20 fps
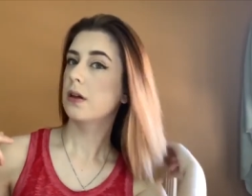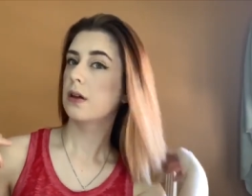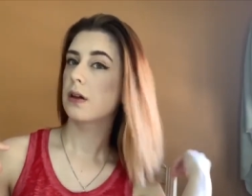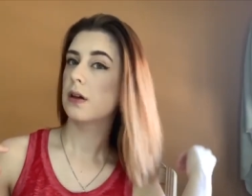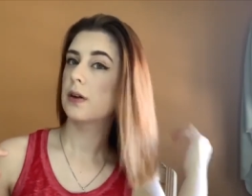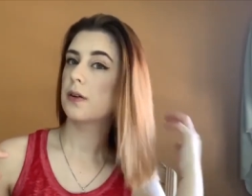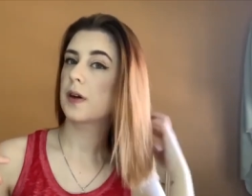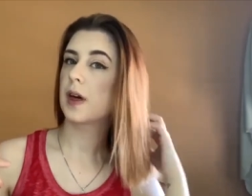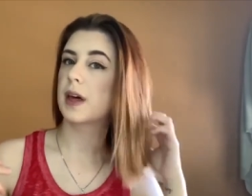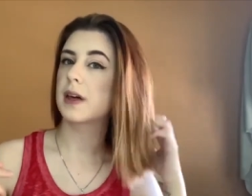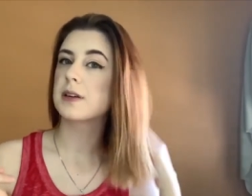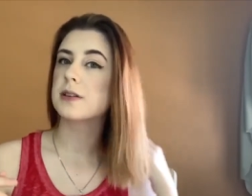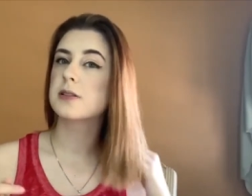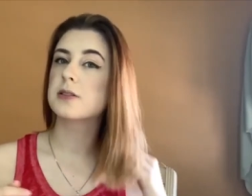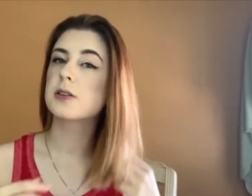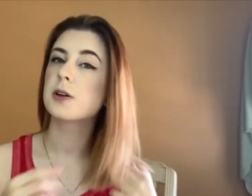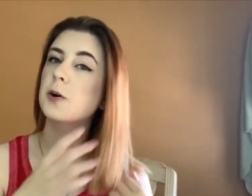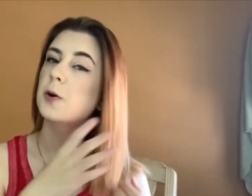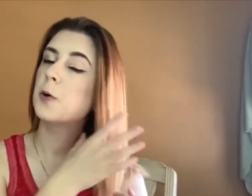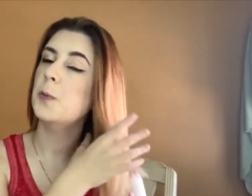Okay,
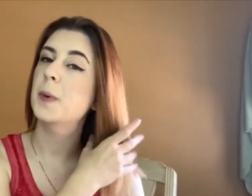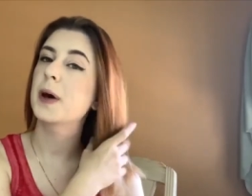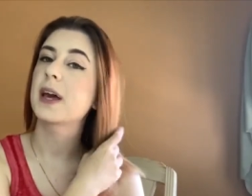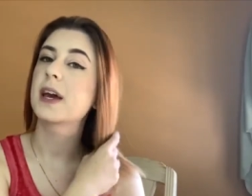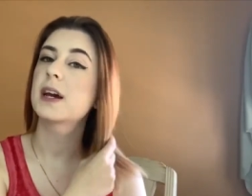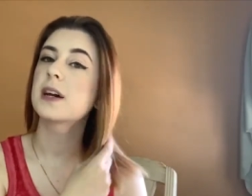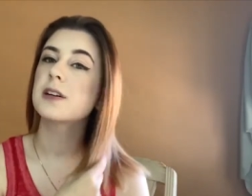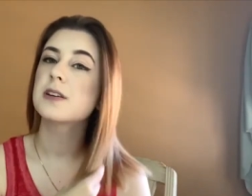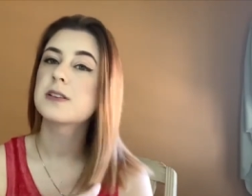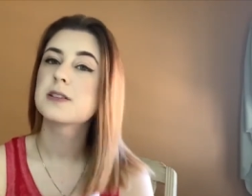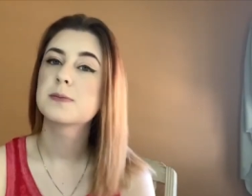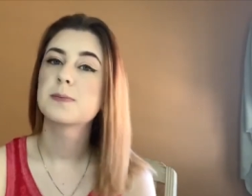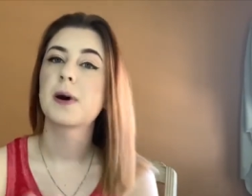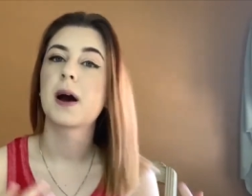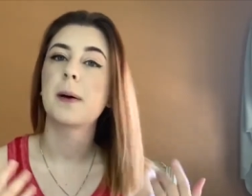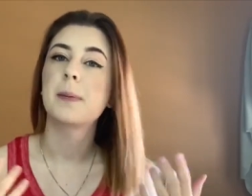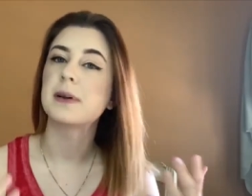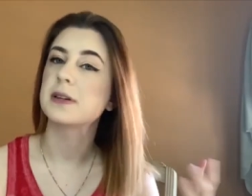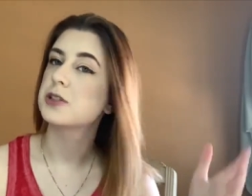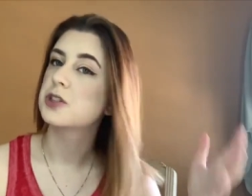so my hair is
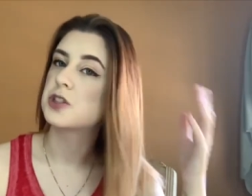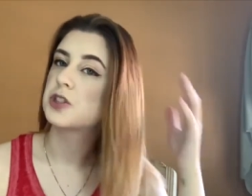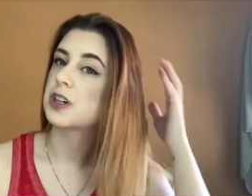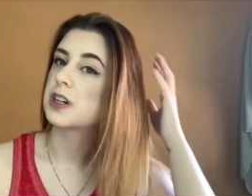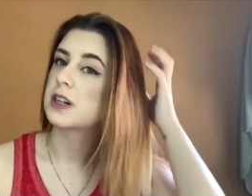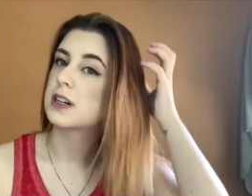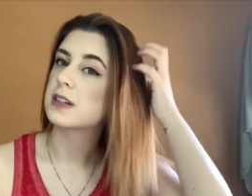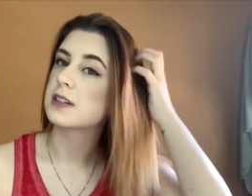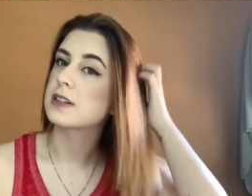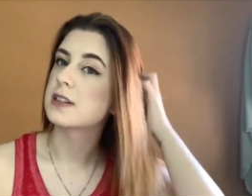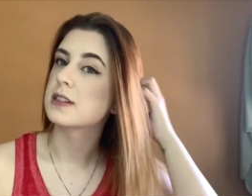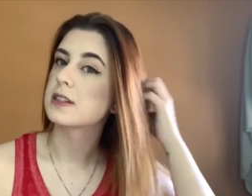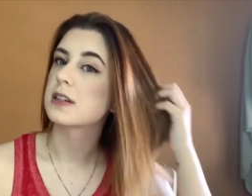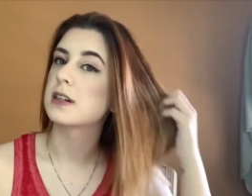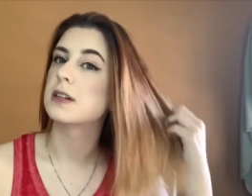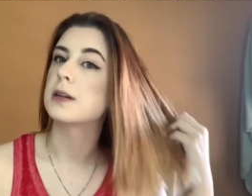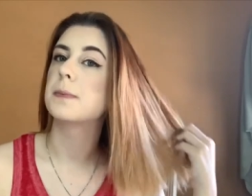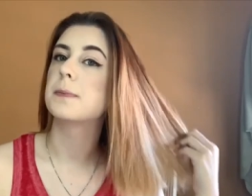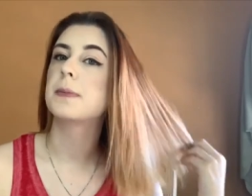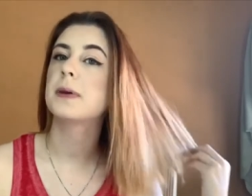probably as straight as it's
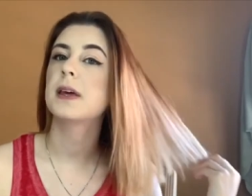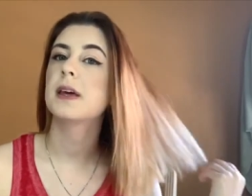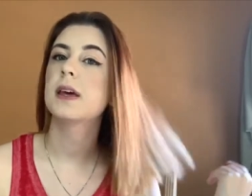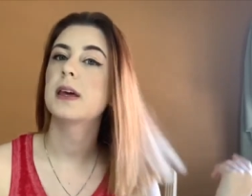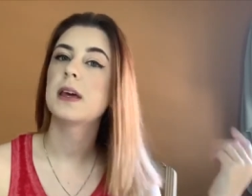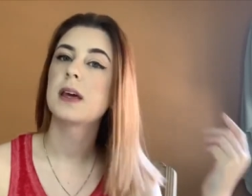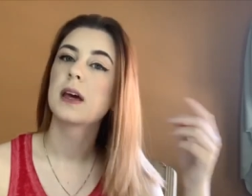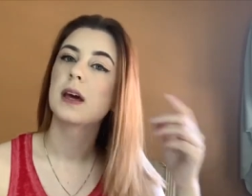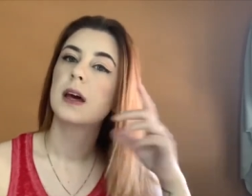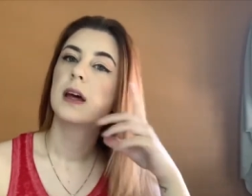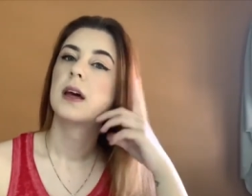gonna be.